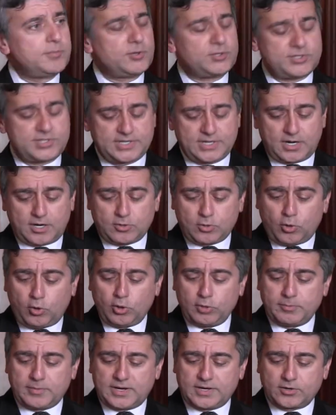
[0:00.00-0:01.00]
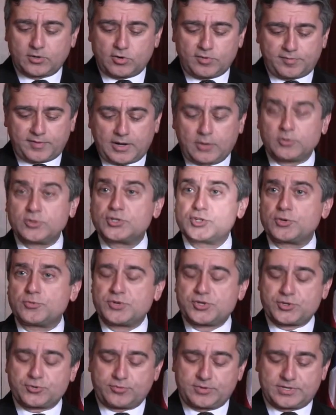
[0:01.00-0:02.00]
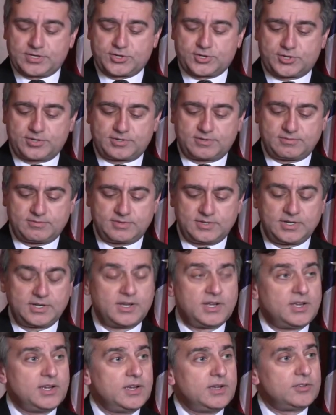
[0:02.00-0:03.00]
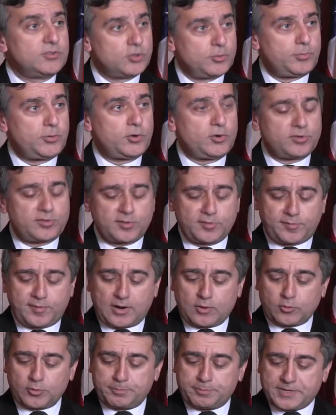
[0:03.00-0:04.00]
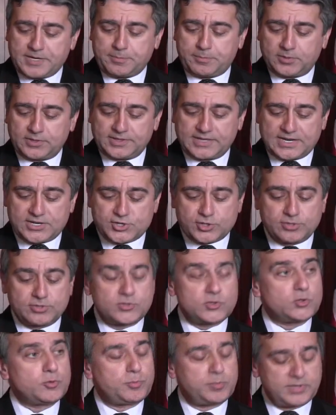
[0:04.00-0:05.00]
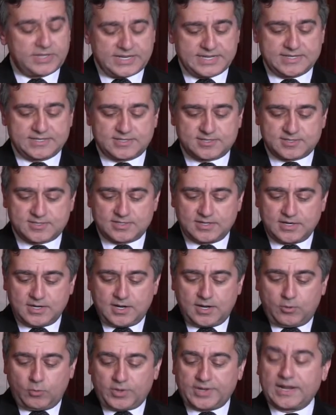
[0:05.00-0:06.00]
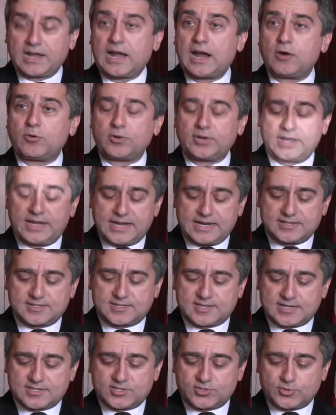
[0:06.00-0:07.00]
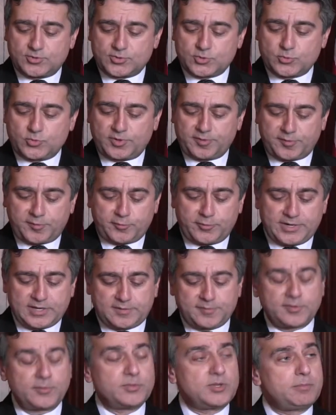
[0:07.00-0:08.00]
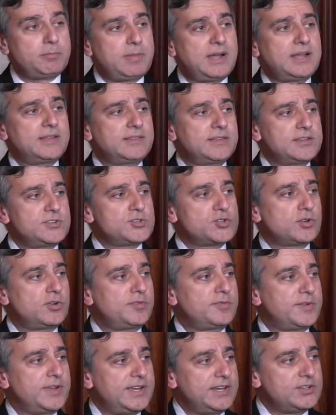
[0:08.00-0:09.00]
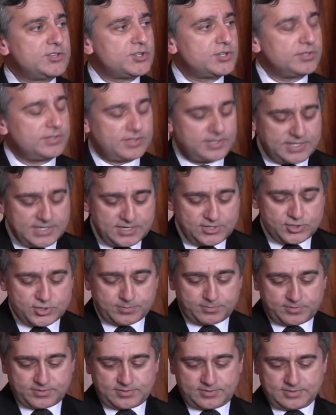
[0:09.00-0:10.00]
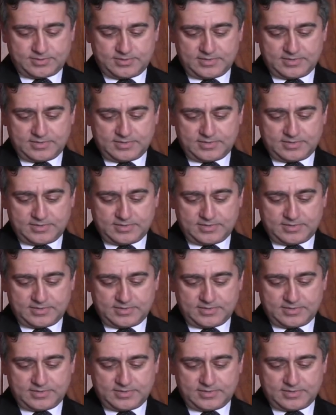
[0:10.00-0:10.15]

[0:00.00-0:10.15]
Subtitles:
liberty are hallmark of our Jewish tradition. The birth of our people nation took place when our ancestors were freed from the bondage of ancient Egypt.